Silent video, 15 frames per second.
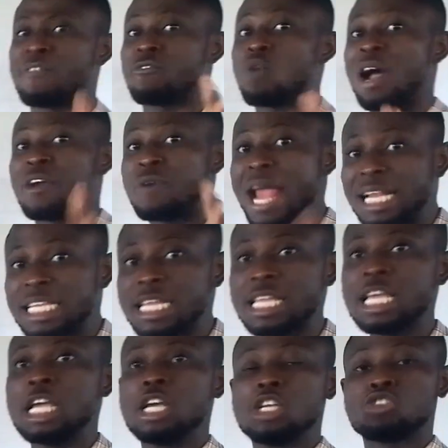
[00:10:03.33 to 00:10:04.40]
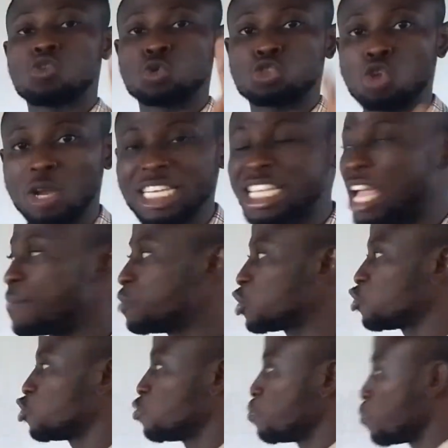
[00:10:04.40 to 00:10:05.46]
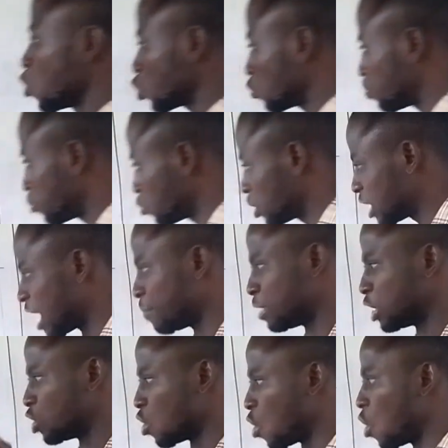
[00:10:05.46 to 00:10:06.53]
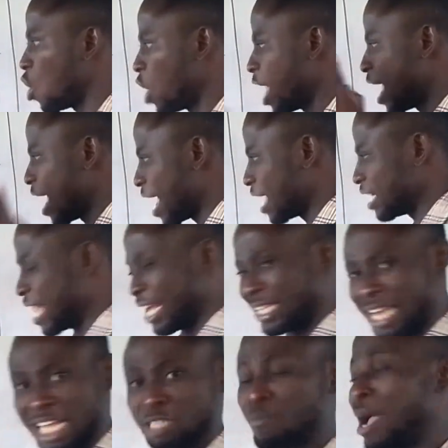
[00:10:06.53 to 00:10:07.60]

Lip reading: If you are ready to study chemistry, you must put them in your head like that.